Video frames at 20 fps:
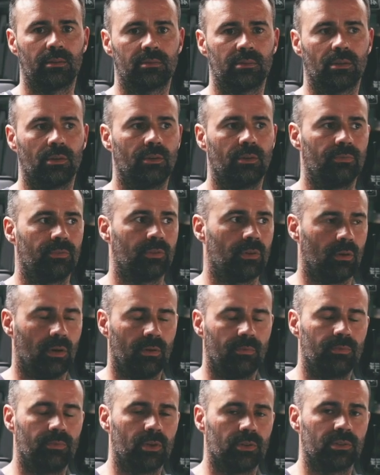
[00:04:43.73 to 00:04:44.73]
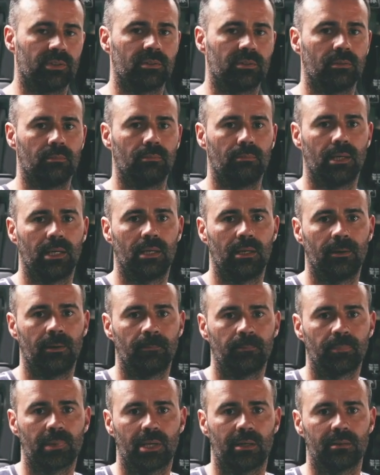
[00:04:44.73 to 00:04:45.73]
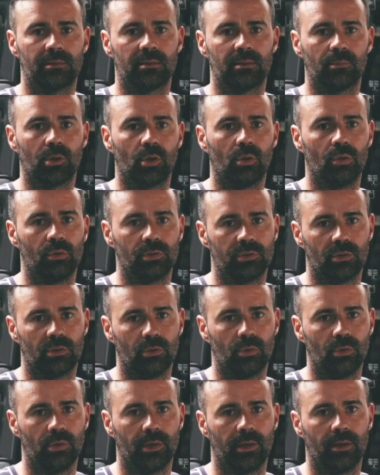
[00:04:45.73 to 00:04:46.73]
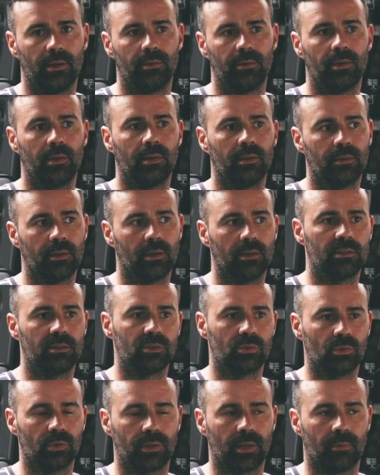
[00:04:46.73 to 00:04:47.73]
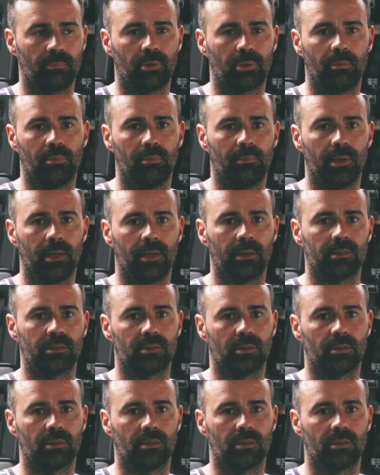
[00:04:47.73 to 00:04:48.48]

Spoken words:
So I've got some custom coils on order that would sort that problem out,